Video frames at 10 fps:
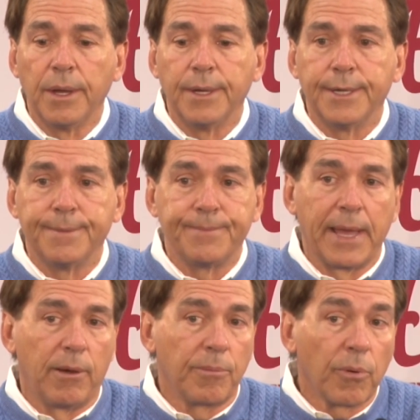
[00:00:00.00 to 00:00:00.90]

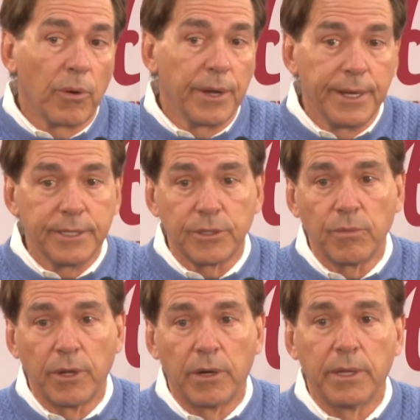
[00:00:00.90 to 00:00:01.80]
how important it is to
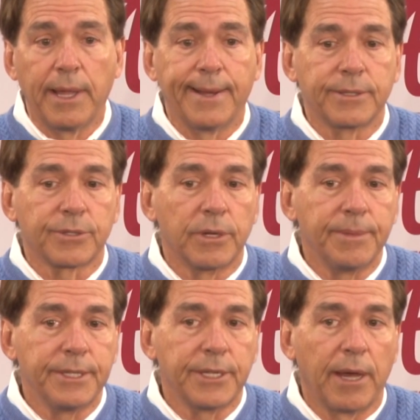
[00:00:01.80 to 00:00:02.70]
win on the line of
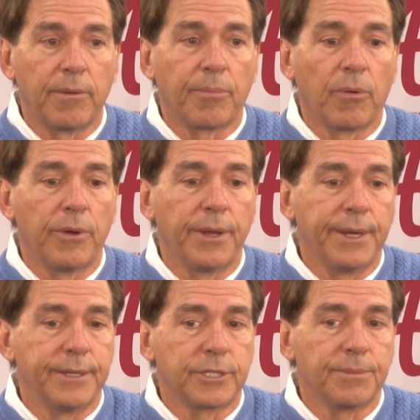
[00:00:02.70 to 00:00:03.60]
scrimmage, how important
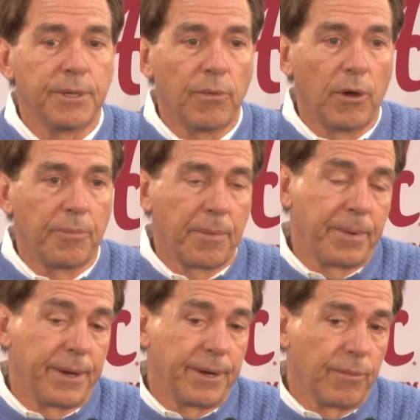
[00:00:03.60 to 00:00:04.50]
it is to be
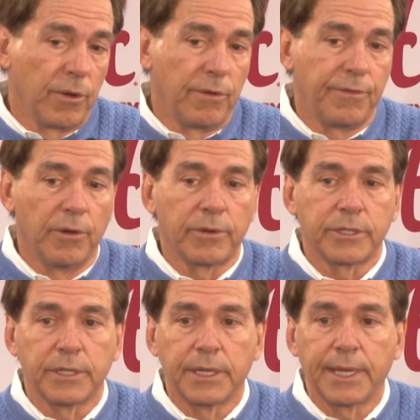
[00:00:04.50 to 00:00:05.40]
well-prepared and
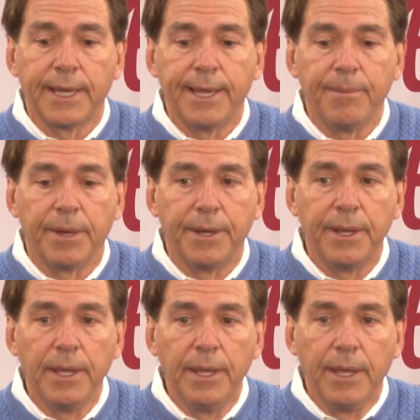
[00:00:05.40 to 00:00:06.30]
well-focused in a game. And
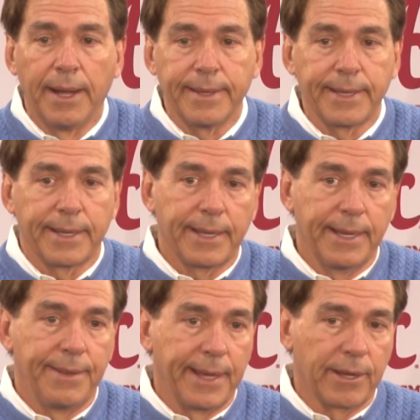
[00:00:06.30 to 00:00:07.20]
I think,
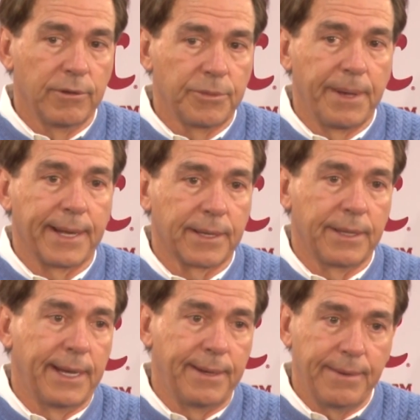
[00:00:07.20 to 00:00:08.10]
again, that goes back to
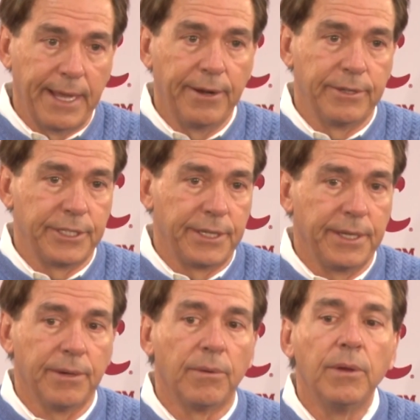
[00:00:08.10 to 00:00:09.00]
that energy
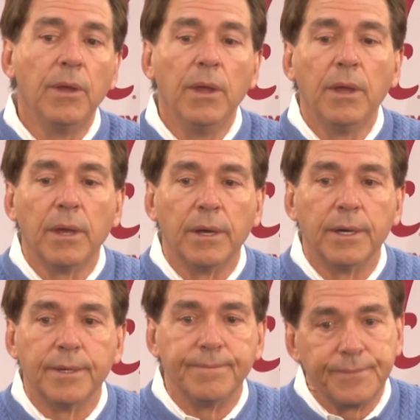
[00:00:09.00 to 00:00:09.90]
deal.
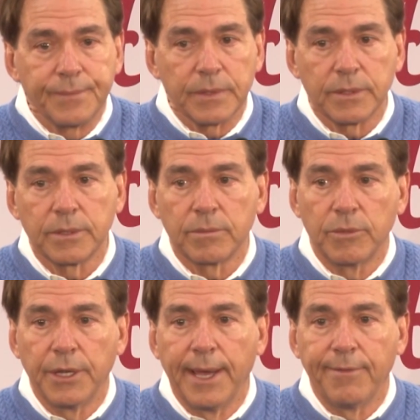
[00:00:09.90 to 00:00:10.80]

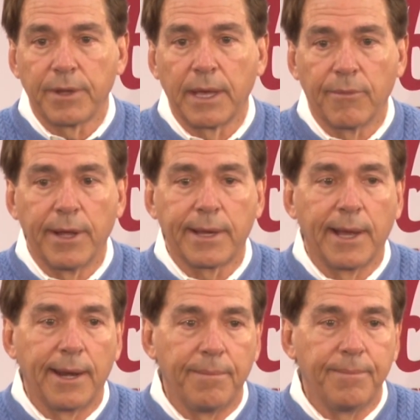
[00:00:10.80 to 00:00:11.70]
When you have the right
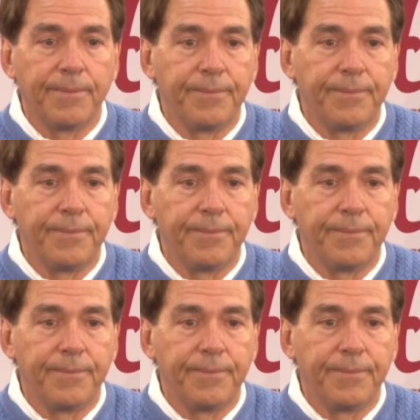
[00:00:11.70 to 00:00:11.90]
kind of